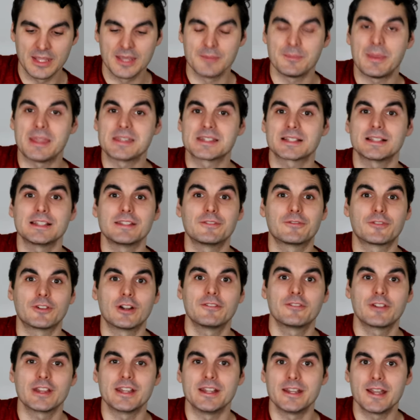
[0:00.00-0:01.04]
Basically for
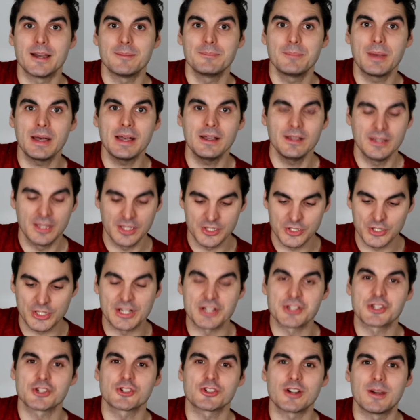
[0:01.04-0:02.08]
every number, you're
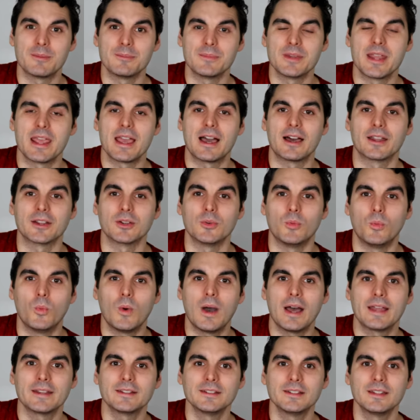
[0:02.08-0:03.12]
gonna strum down.
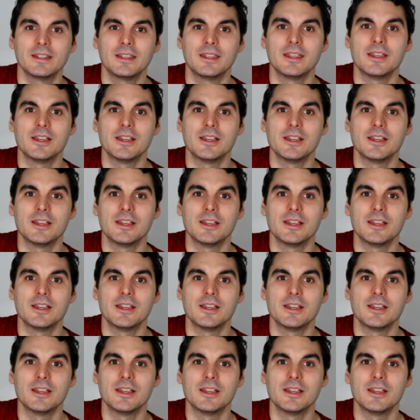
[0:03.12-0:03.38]
One,